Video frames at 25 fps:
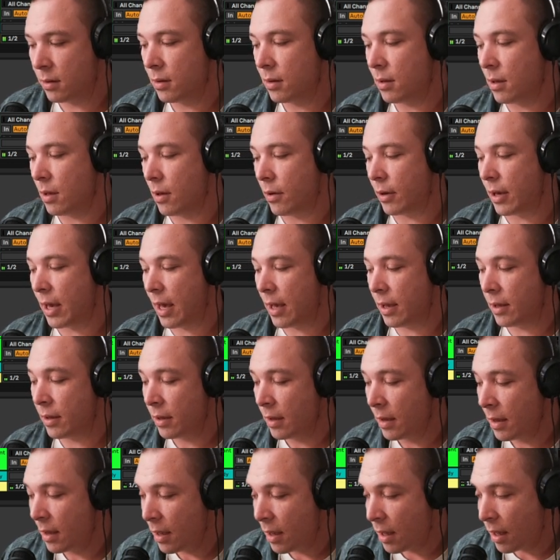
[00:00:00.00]
Okay.
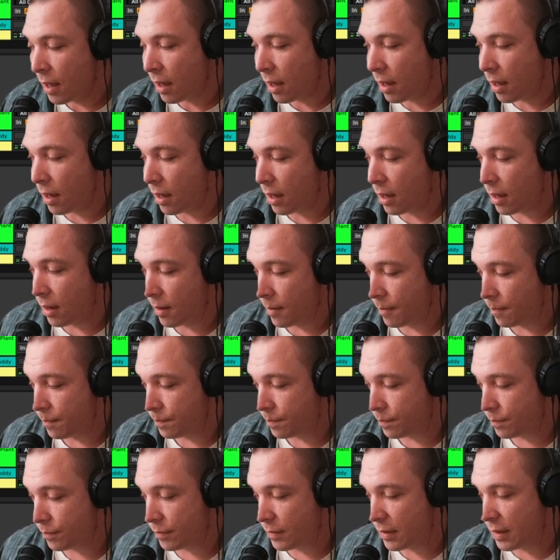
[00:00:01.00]

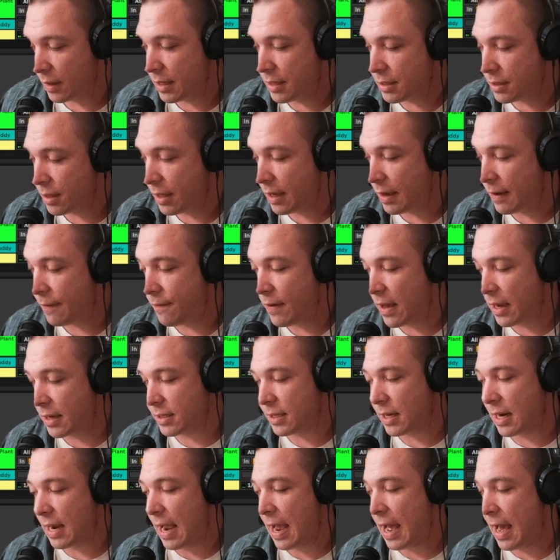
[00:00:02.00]
These are the effects
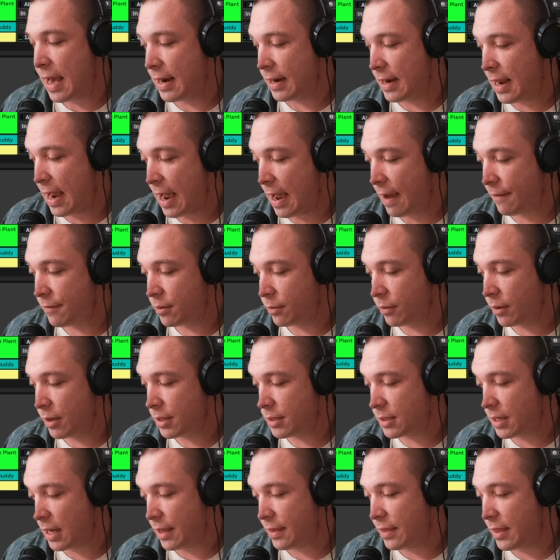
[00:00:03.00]
that I added
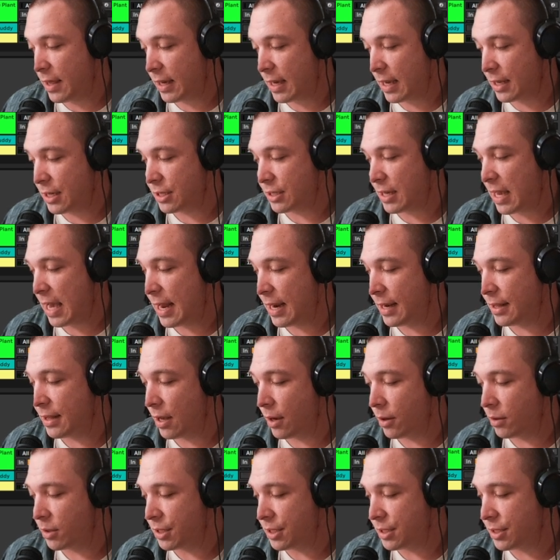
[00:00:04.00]
afterwards. I think I just added
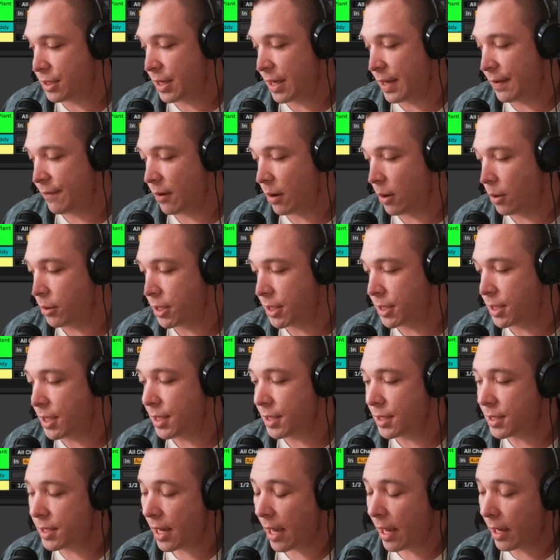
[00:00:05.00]
the OTT for
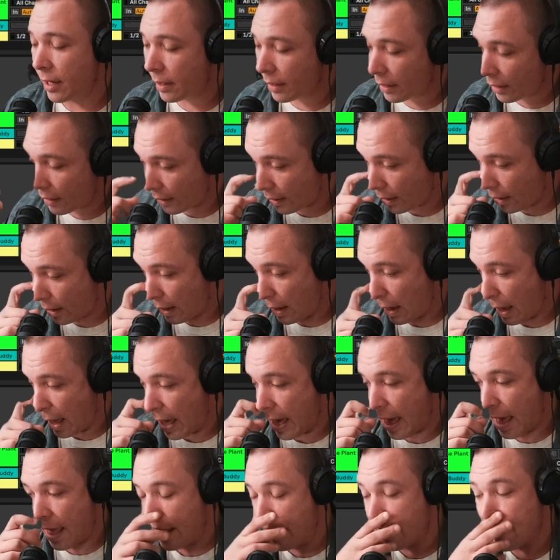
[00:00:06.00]
OTT's sake.
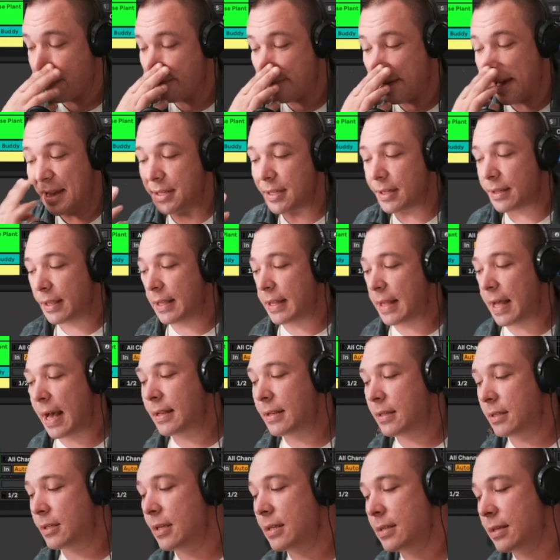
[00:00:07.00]
And basically
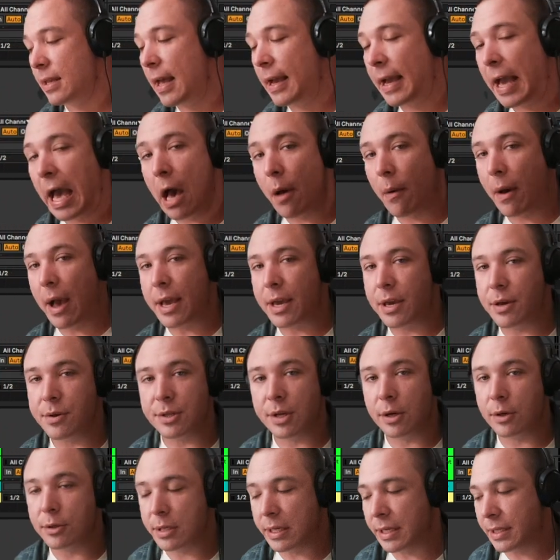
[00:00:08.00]
that's just like how I use
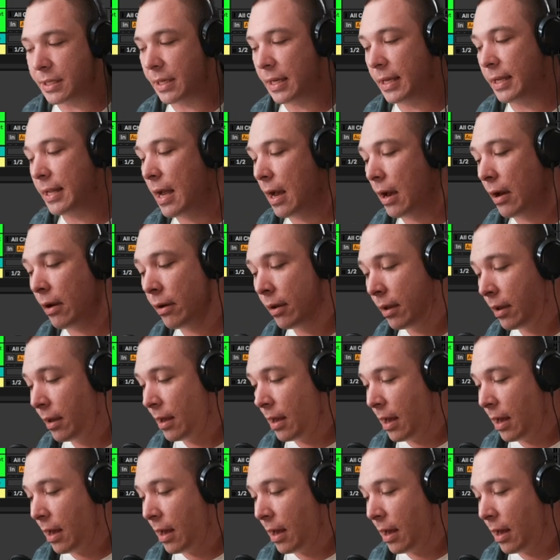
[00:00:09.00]
OTT now.